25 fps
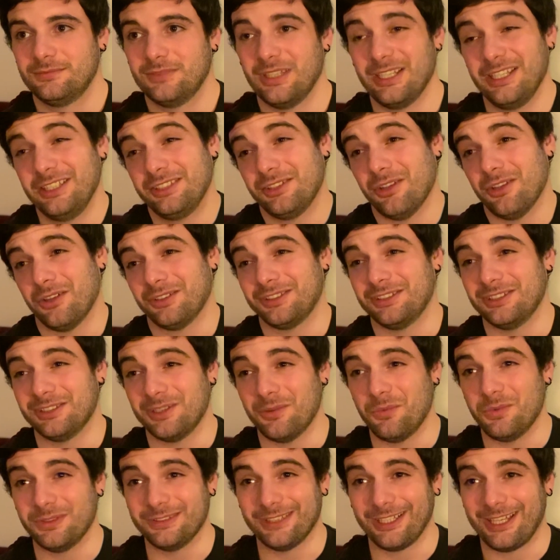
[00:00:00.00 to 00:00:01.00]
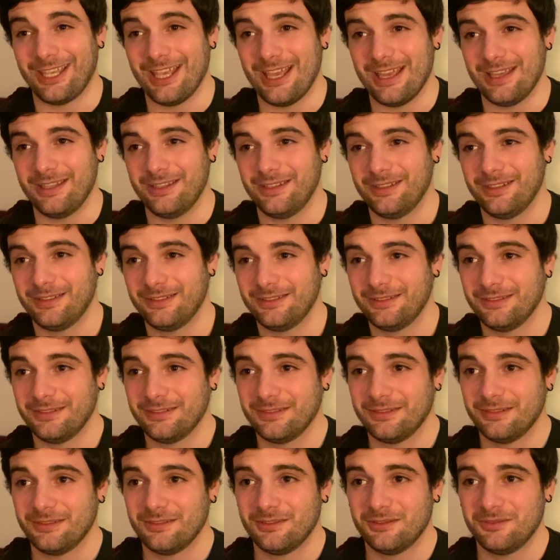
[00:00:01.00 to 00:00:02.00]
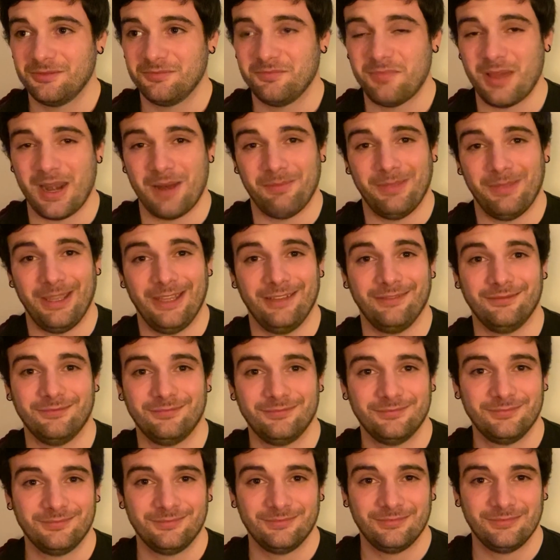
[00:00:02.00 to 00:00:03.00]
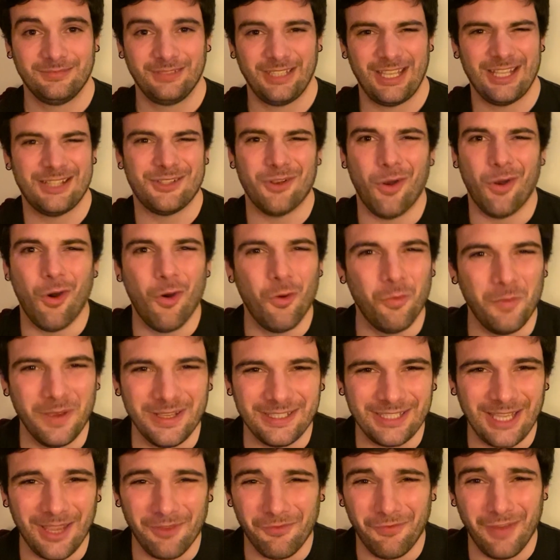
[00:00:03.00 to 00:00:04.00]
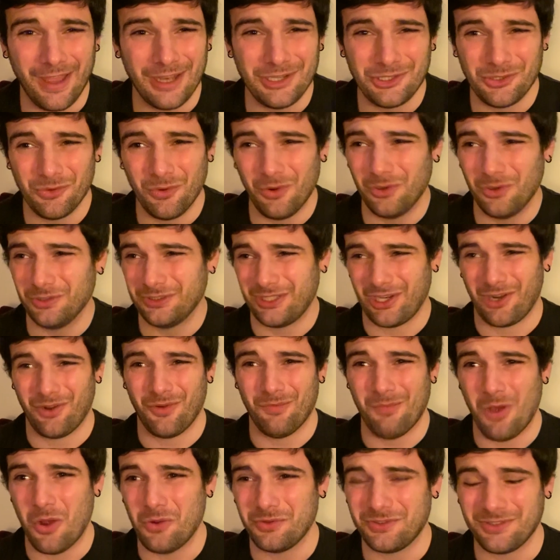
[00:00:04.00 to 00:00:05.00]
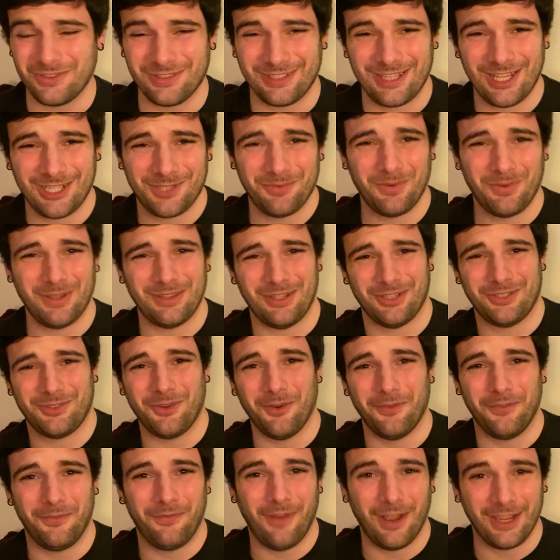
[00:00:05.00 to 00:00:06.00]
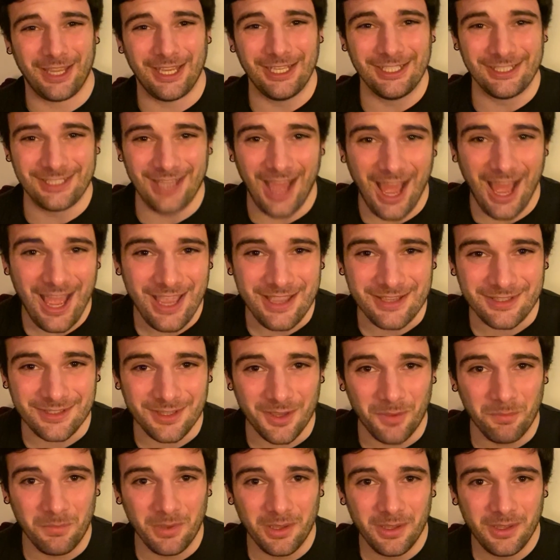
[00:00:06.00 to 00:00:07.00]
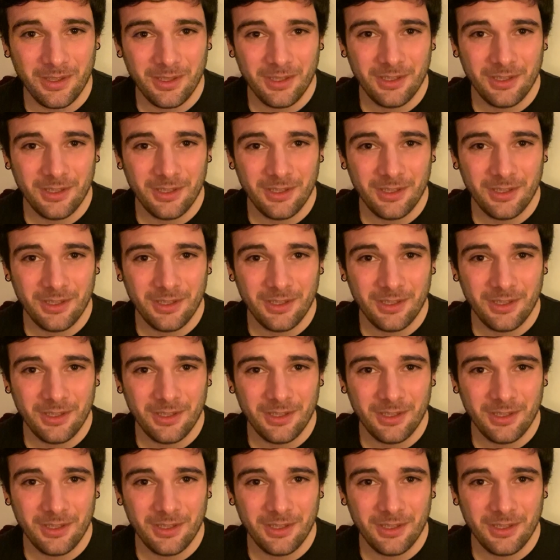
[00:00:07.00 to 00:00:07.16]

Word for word: At least not since I was a kid. But I mean, kids always give vent to all their emotions. That's why they're so fucking tiresome.